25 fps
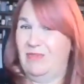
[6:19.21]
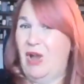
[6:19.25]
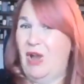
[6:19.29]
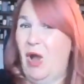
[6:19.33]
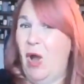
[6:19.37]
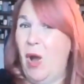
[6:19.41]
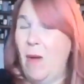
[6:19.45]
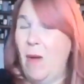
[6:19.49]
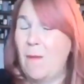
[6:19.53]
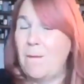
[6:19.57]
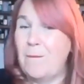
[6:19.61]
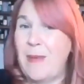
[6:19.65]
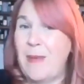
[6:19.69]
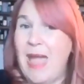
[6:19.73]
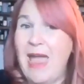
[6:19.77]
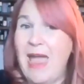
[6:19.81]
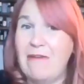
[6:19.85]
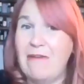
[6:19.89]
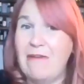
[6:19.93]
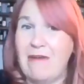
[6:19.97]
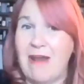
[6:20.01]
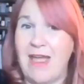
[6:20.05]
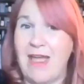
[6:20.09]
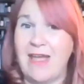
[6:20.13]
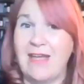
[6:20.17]
can't
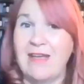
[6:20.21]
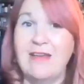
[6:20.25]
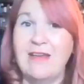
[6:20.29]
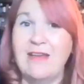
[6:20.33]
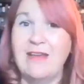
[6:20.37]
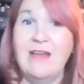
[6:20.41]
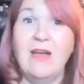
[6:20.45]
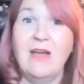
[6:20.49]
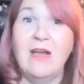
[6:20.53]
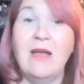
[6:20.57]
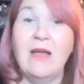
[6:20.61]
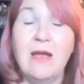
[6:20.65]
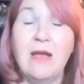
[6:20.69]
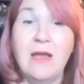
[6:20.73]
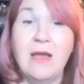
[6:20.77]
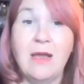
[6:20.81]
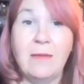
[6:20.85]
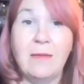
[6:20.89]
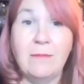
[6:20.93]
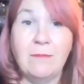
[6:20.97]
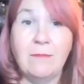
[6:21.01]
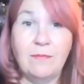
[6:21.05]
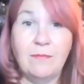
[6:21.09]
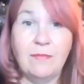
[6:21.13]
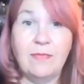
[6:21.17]
bear it,
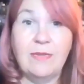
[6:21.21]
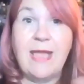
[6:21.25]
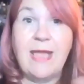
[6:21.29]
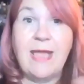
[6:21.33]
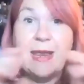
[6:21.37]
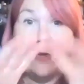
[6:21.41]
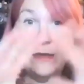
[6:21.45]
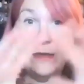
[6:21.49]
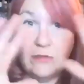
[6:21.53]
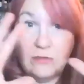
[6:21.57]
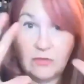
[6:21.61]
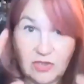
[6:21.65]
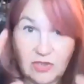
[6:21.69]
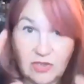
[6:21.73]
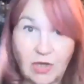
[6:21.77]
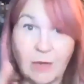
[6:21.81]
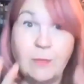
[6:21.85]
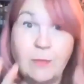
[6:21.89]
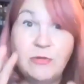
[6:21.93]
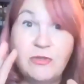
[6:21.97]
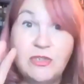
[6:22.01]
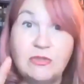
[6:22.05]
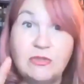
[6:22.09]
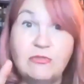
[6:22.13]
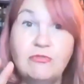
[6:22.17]
then
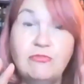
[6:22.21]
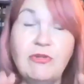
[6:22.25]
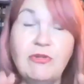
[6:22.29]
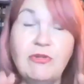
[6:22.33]
Cypress is